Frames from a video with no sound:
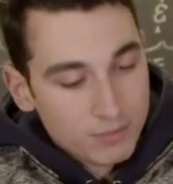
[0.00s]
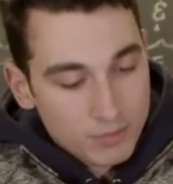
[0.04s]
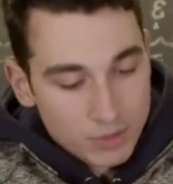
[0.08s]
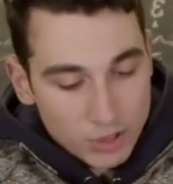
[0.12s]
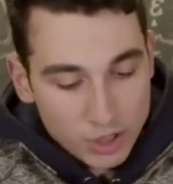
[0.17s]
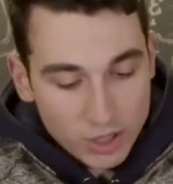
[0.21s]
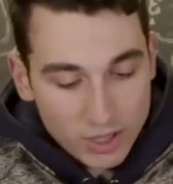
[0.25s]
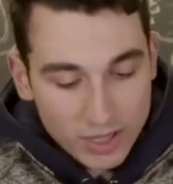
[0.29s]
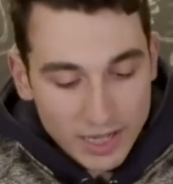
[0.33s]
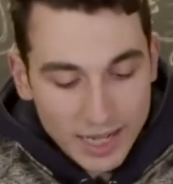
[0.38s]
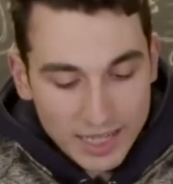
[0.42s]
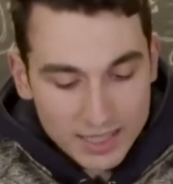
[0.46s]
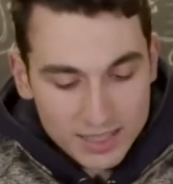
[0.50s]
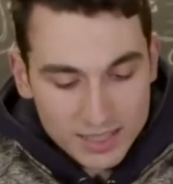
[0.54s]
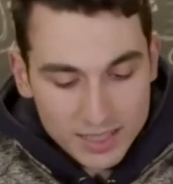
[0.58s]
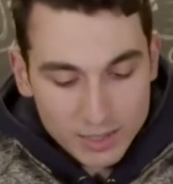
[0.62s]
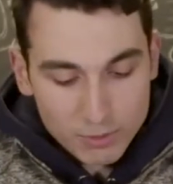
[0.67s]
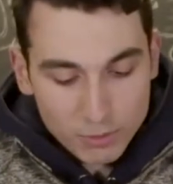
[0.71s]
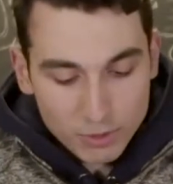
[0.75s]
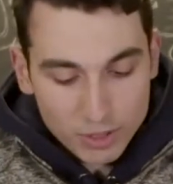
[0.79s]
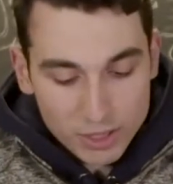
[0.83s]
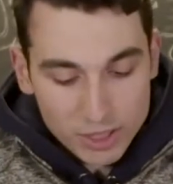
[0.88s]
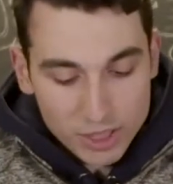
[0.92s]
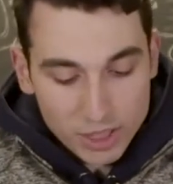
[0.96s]
So the next thing
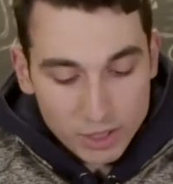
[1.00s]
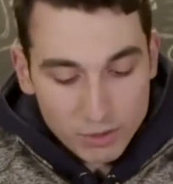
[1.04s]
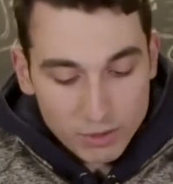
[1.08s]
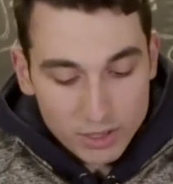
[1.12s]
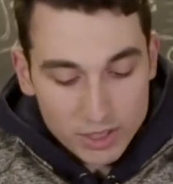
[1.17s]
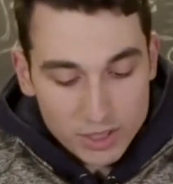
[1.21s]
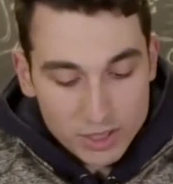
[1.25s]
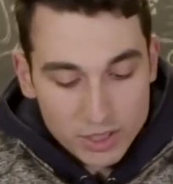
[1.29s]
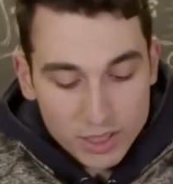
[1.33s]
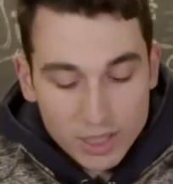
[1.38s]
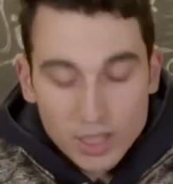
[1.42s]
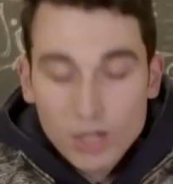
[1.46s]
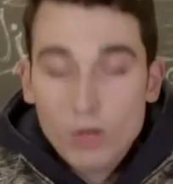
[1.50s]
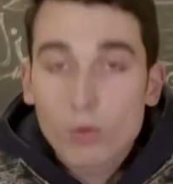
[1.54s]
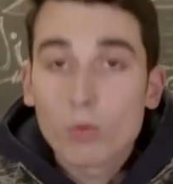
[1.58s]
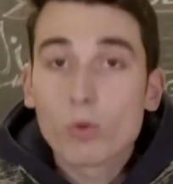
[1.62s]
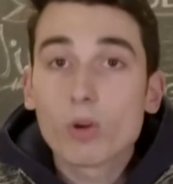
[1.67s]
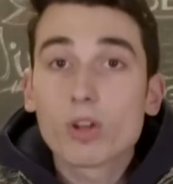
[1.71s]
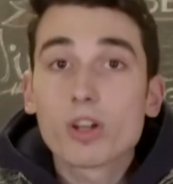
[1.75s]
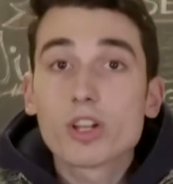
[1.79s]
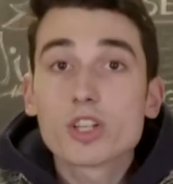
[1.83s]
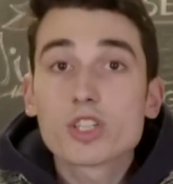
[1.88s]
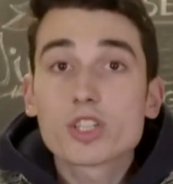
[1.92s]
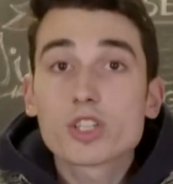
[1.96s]
we're going to do is
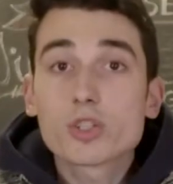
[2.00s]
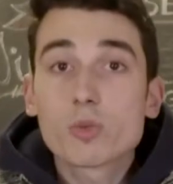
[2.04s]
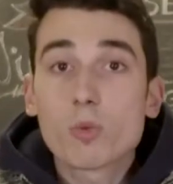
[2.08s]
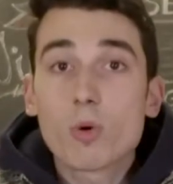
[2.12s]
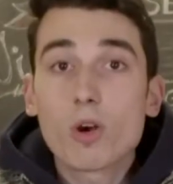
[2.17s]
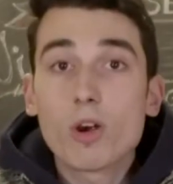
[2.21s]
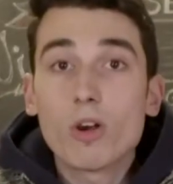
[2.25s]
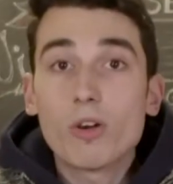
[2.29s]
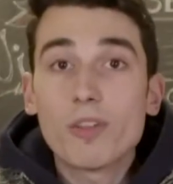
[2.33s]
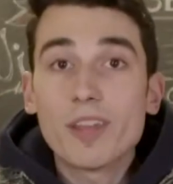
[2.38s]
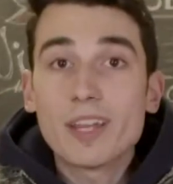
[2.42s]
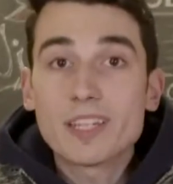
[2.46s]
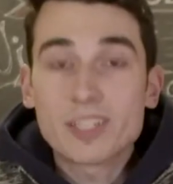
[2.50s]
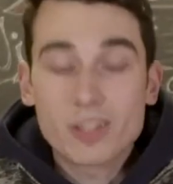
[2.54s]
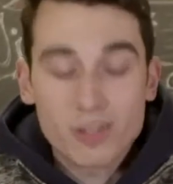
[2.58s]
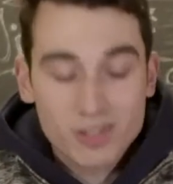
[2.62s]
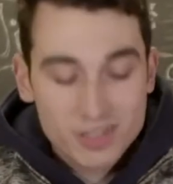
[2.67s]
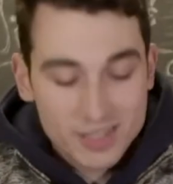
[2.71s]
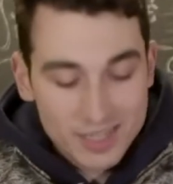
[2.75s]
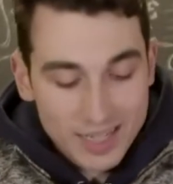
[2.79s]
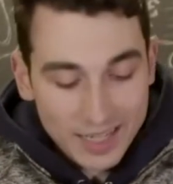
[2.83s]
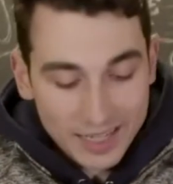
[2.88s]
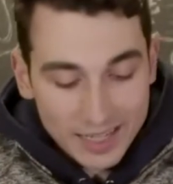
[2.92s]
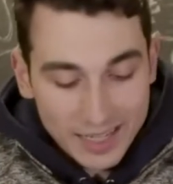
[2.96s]
we're going to swirl. That's our
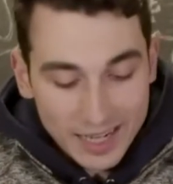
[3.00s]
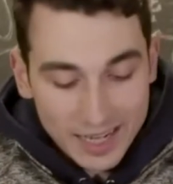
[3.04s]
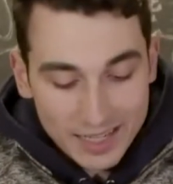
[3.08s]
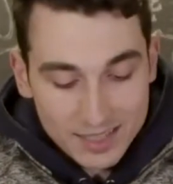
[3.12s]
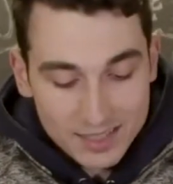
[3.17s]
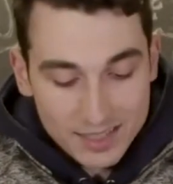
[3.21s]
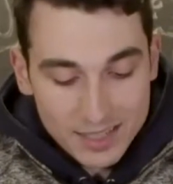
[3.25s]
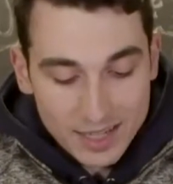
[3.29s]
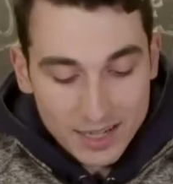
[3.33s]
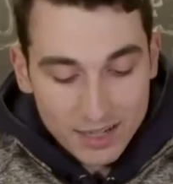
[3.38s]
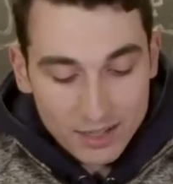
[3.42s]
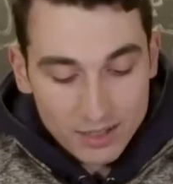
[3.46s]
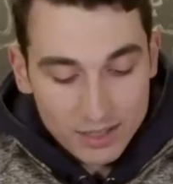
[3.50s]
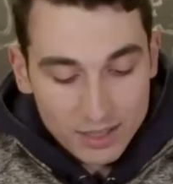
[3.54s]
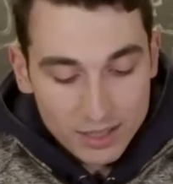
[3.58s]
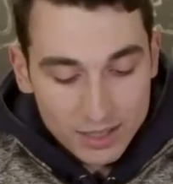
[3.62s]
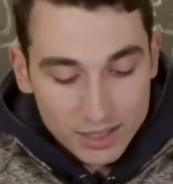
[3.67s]
second S there.